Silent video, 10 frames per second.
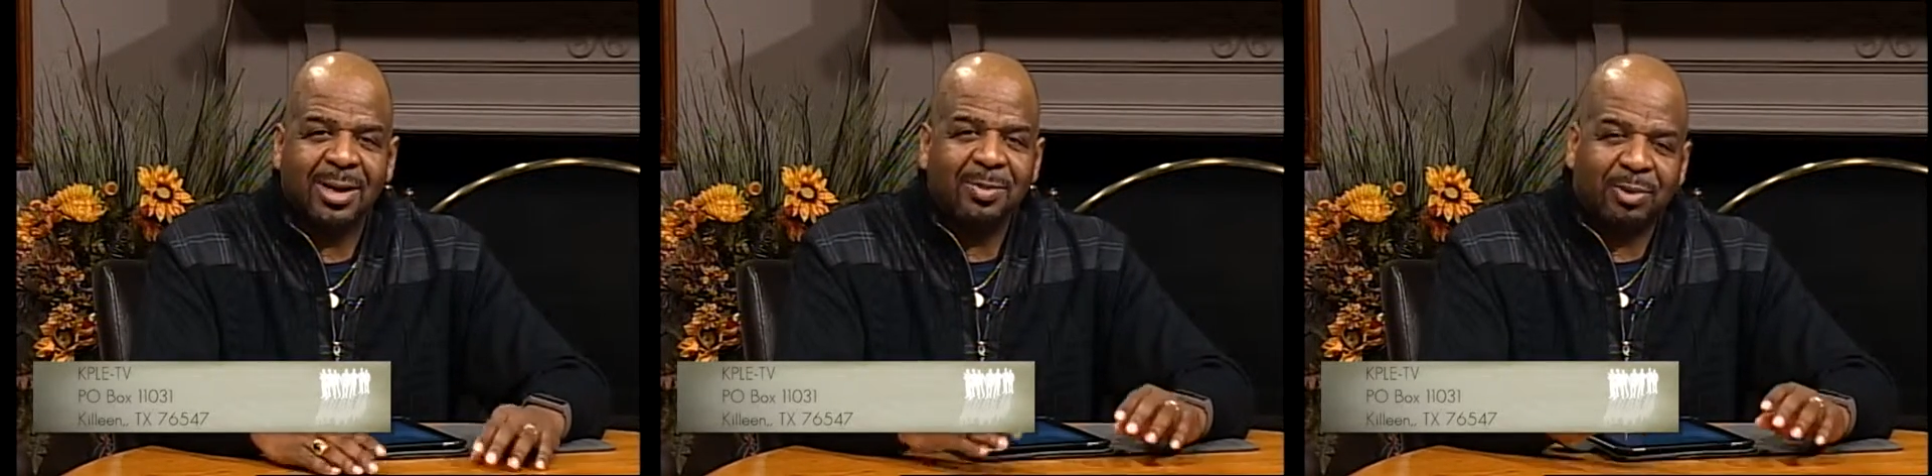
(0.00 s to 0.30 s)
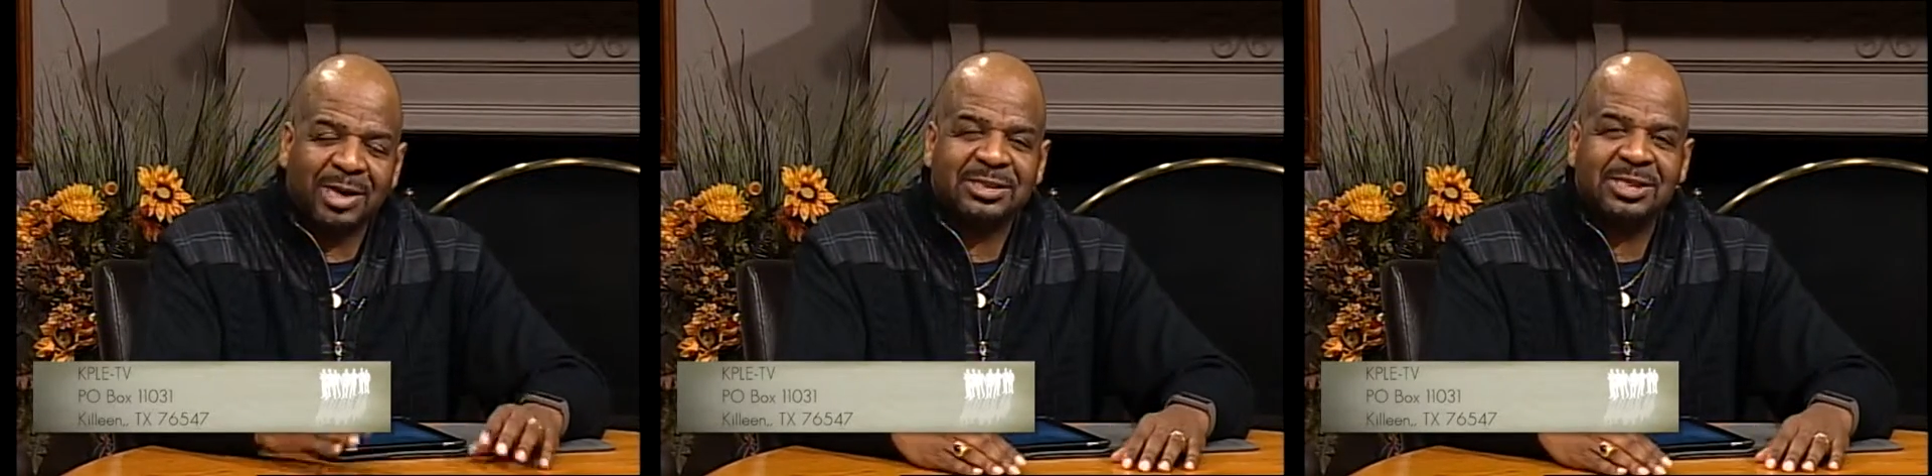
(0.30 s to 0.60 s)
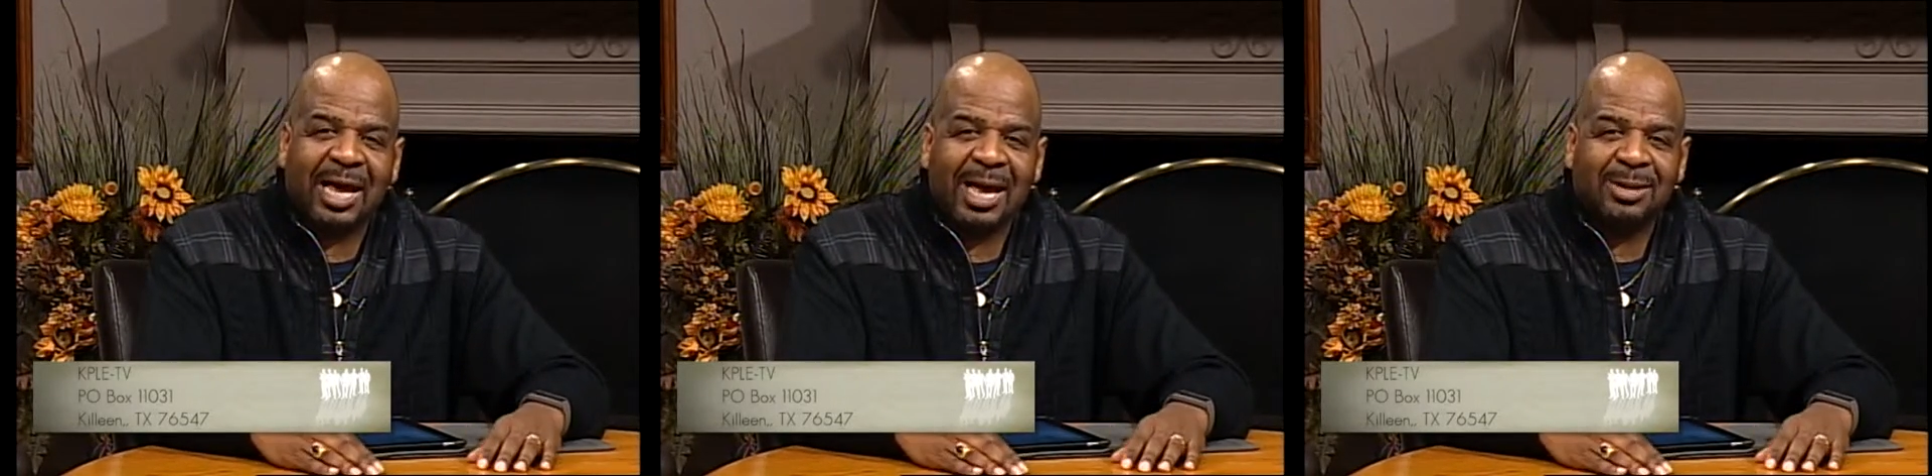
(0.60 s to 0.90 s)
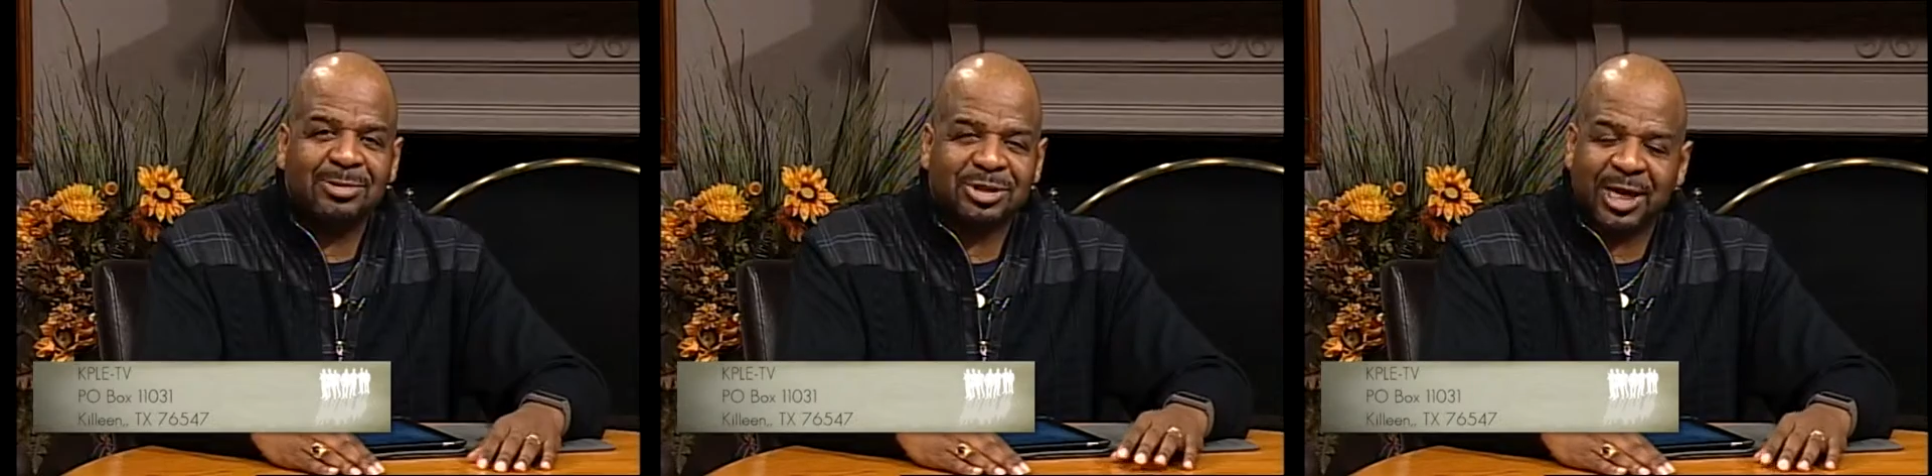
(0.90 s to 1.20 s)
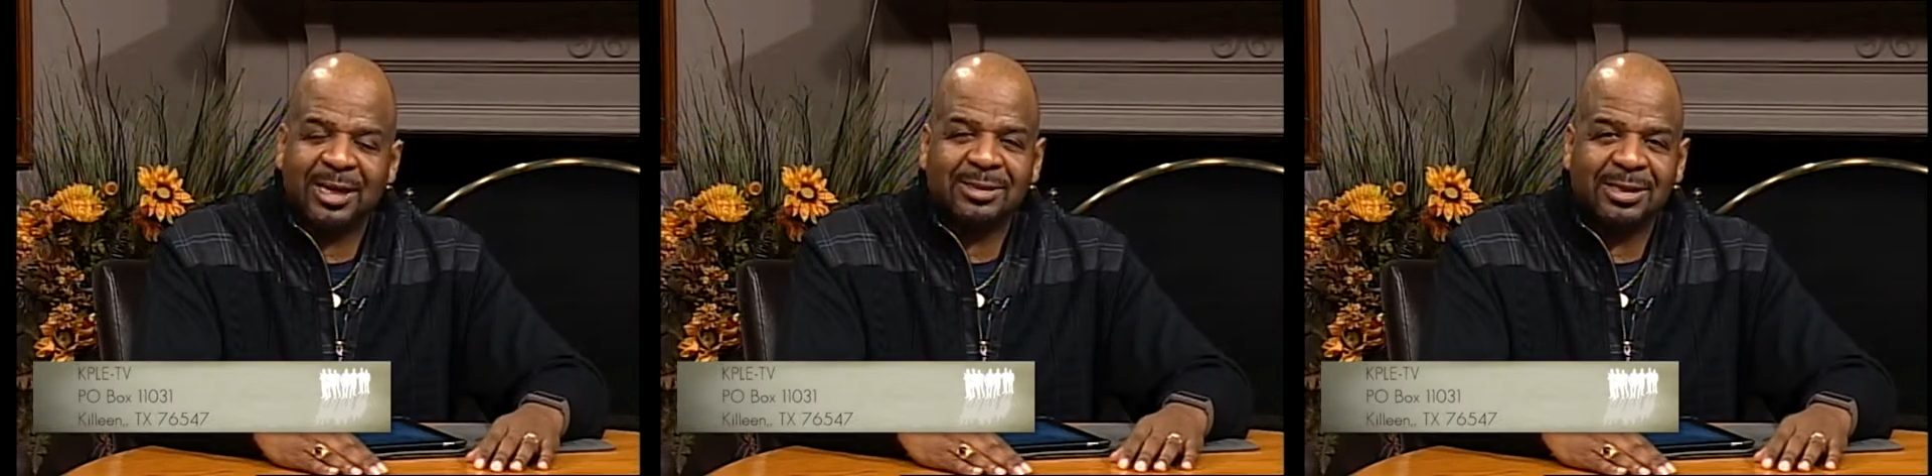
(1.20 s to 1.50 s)
pressed down,
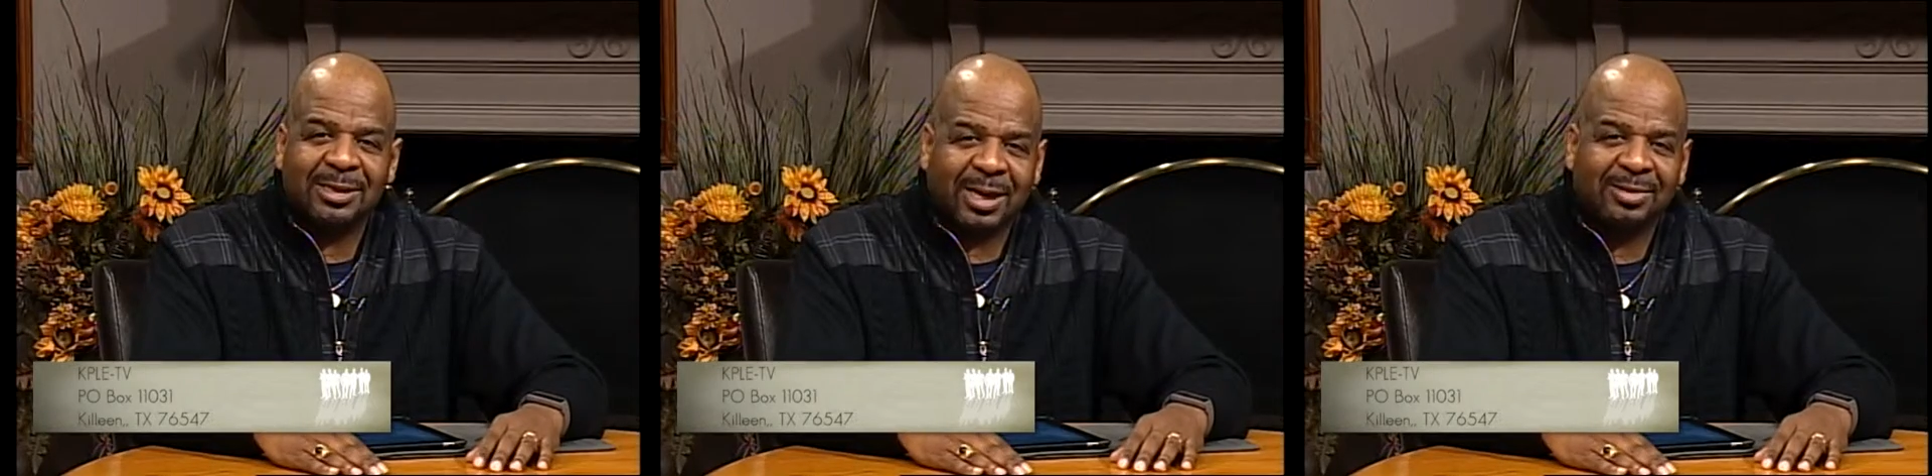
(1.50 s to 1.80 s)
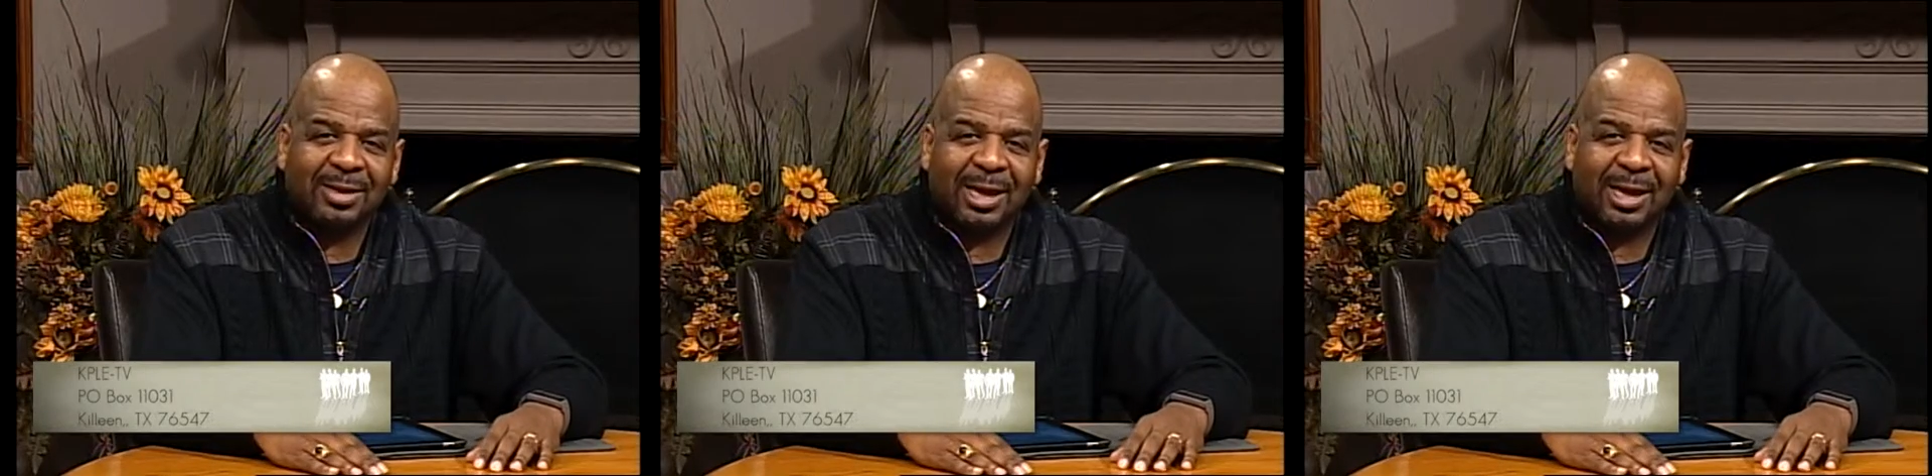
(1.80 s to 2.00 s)
shaken together,